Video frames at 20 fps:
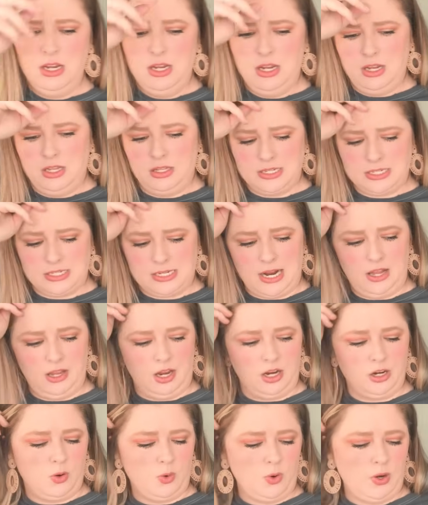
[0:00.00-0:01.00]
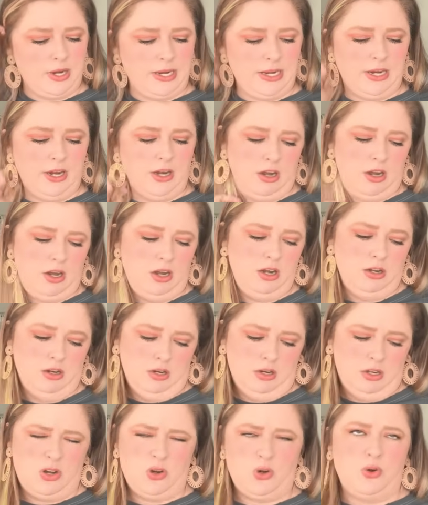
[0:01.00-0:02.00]
the Style Encore here,
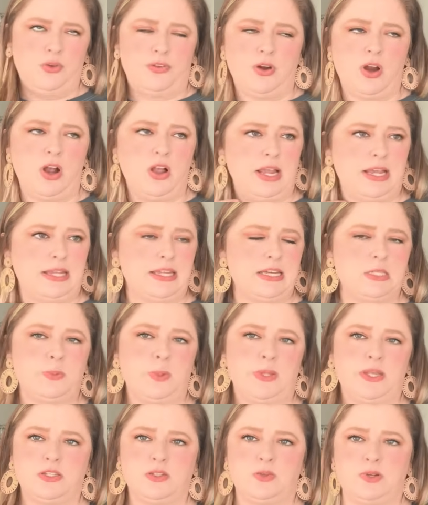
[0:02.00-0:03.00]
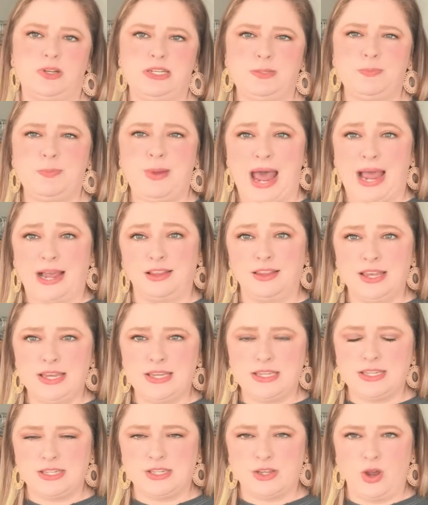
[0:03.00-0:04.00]
I don't know if they're all like this, but this one is
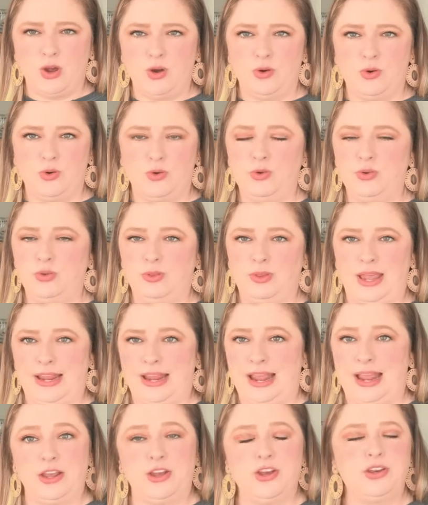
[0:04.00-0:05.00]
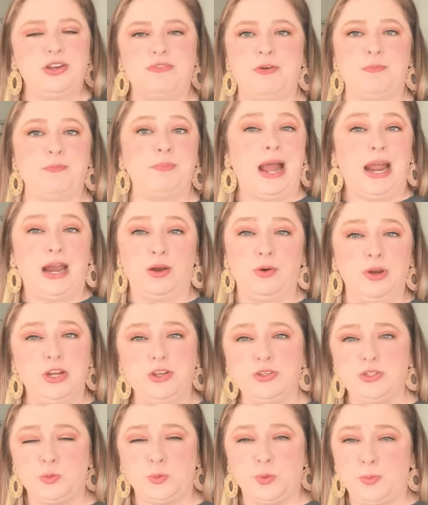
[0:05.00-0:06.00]
bagless. So like I couldn't even buy a
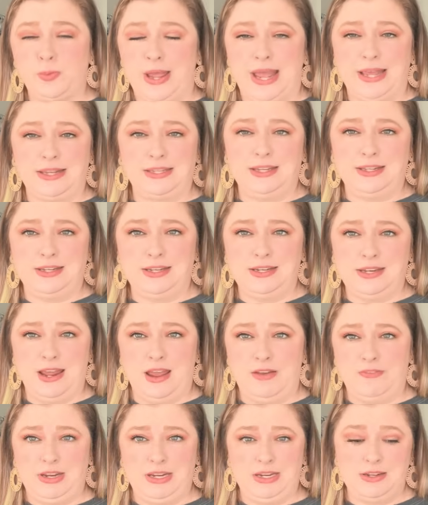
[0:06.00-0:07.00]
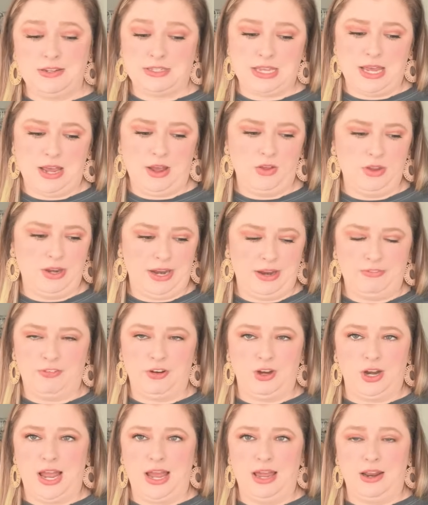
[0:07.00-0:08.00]
reusable bag. They didn't have any to sell, and I
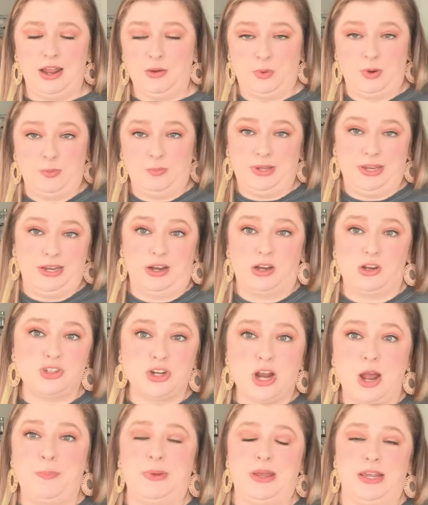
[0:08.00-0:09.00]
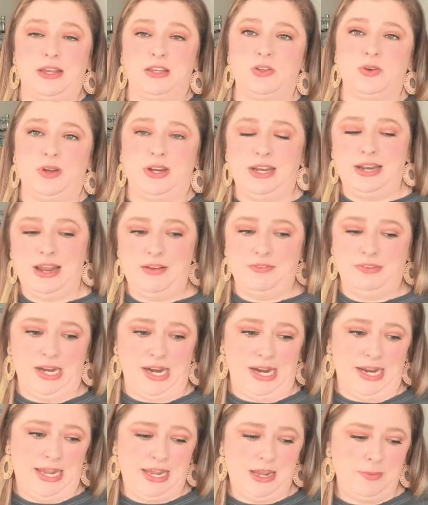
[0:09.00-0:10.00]
forgot, I wasn't planning on shopping, so I didn't have any
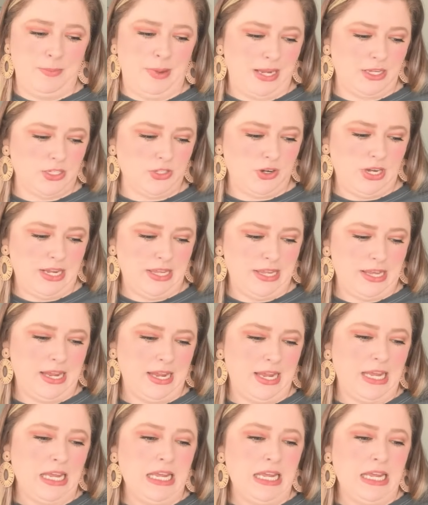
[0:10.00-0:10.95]
IKEA bags or anything.